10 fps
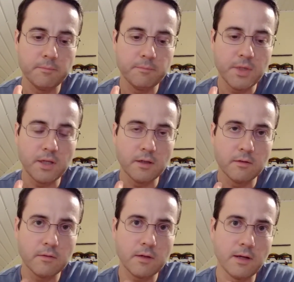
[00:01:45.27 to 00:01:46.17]
being
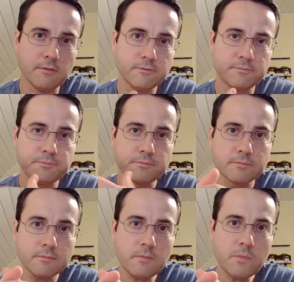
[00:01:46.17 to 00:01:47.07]
kind of
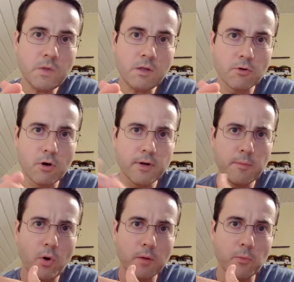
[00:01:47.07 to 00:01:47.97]
grown in
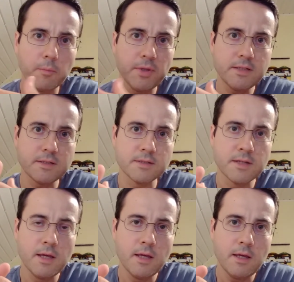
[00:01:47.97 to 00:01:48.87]
more and more places,
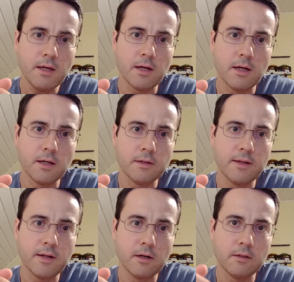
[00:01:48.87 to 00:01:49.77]

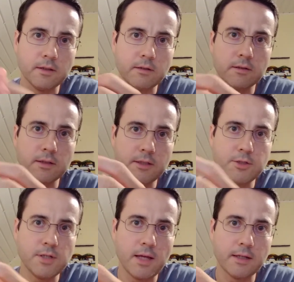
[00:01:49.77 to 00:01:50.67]
they are literally
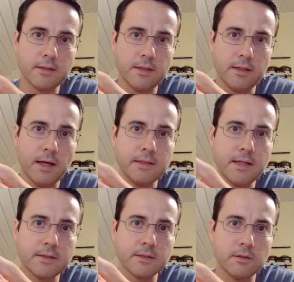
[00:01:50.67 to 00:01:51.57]
genetically
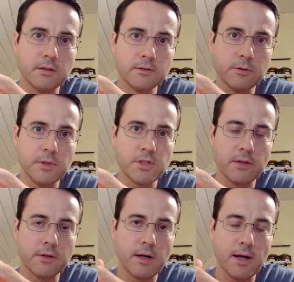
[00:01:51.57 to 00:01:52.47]
identical to each
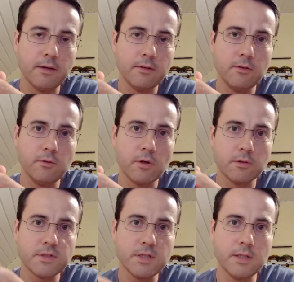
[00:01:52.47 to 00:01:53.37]
other, and you
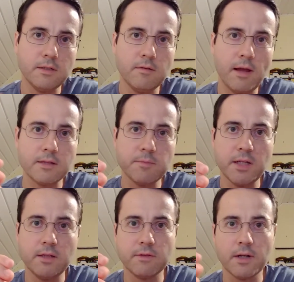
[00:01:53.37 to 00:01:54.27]
don't see as
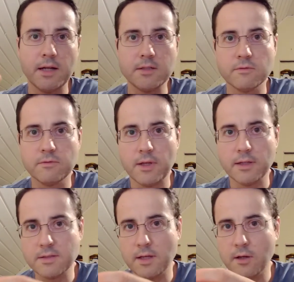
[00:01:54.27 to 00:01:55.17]
many different kinds of,
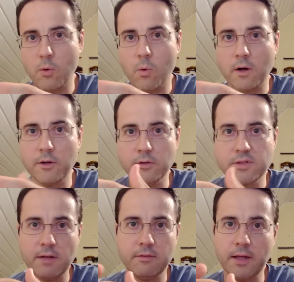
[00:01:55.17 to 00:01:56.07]
like, say, corn. You
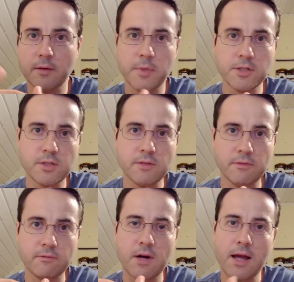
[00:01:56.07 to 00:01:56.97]
used to have, like, a bunch of
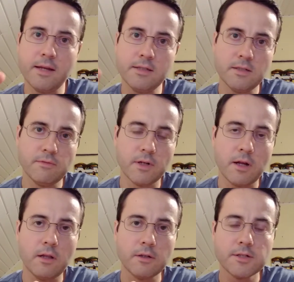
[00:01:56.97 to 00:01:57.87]
different varieties, different
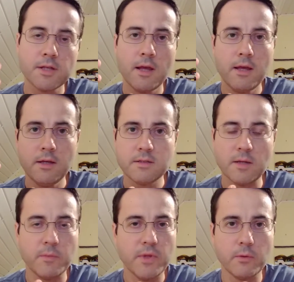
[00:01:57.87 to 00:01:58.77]
colors.
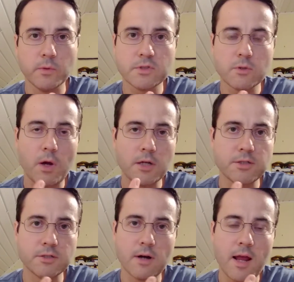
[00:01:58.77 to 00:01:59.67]
Same thing with
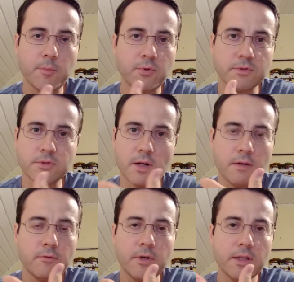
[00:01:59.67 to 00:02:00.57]
squashes or apples or
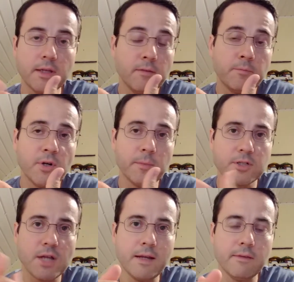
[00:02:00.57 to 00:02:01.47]
really pretty
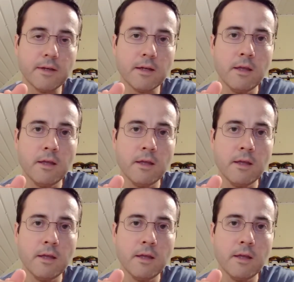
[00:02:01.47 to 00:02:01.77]
much anything.